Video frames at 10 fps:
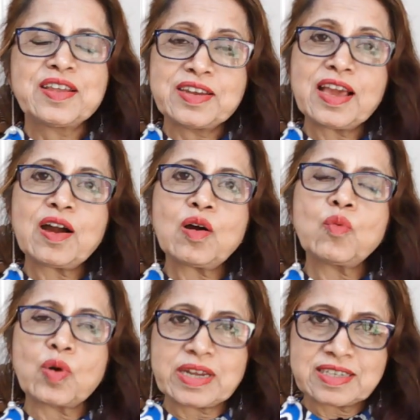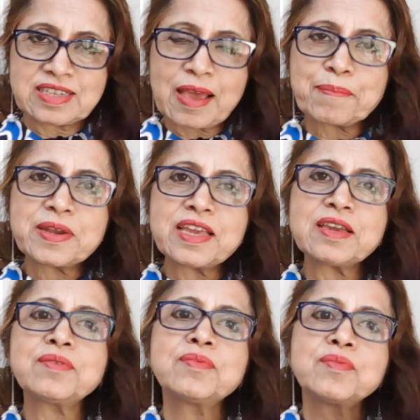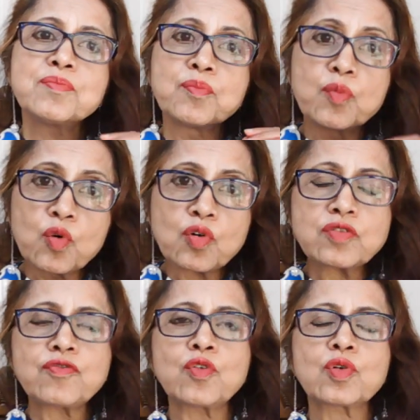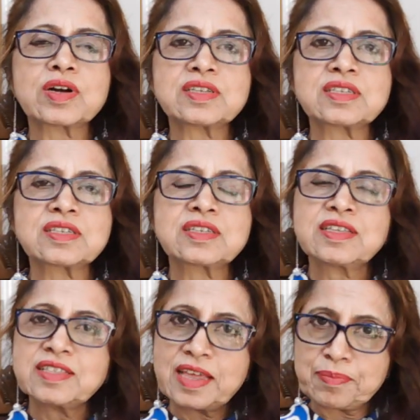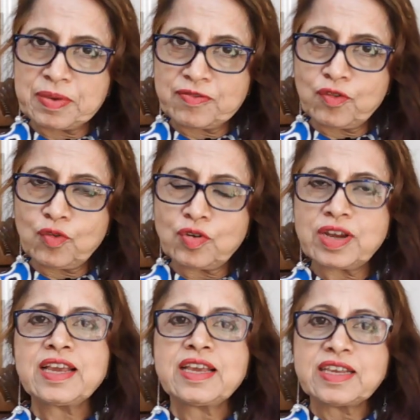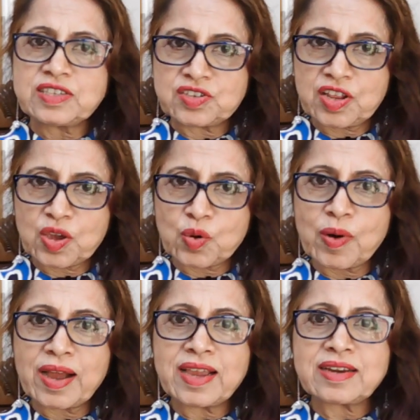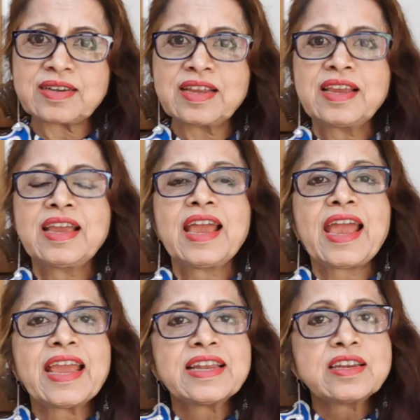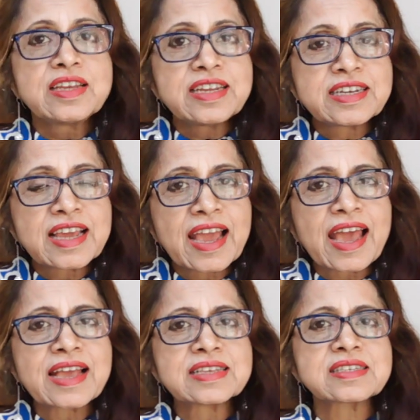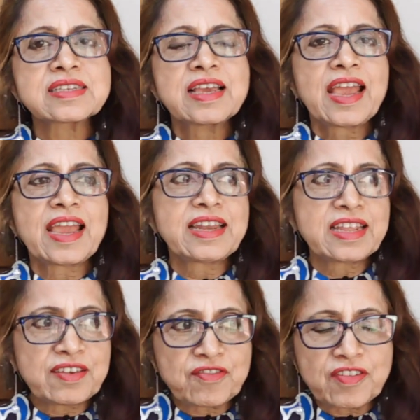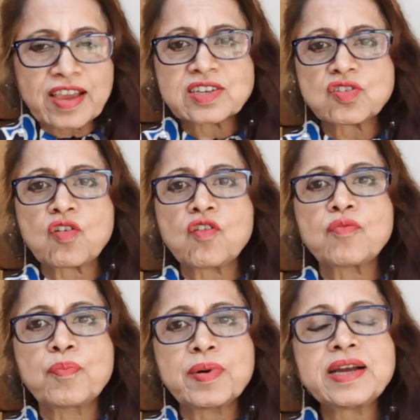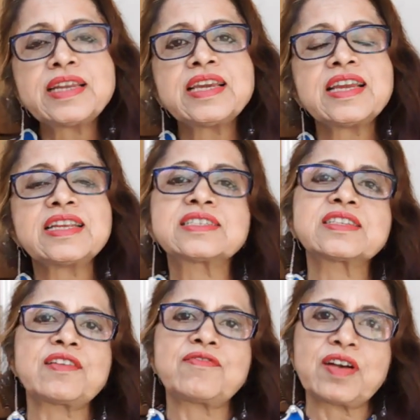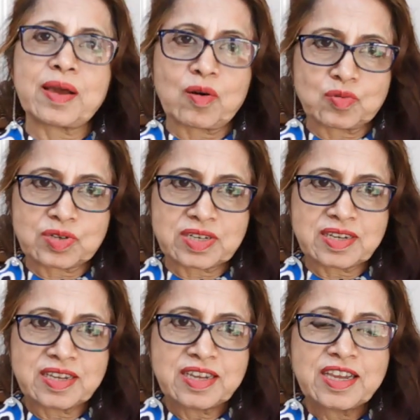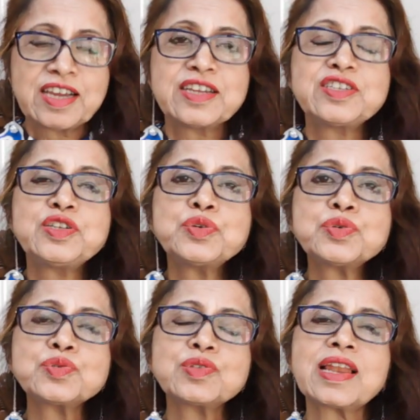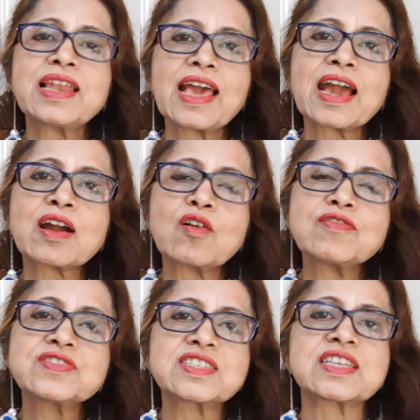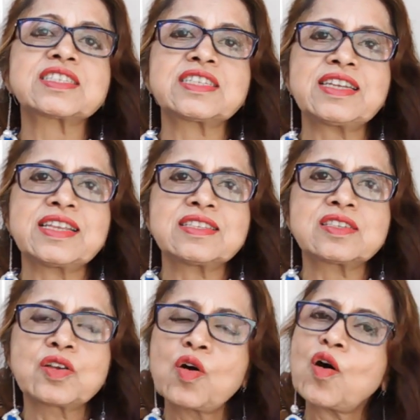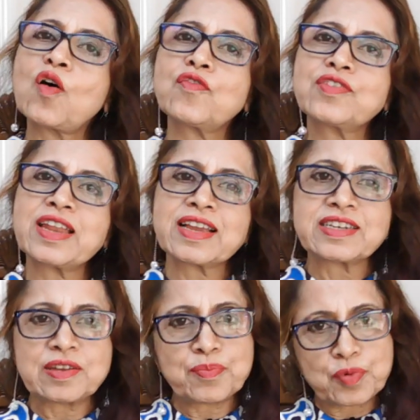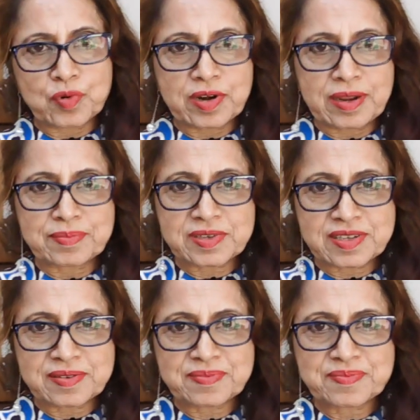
Now, what is happening? More focus than before is required, and it has an effect of burning itself out due to the lack of sustenance of negative programs.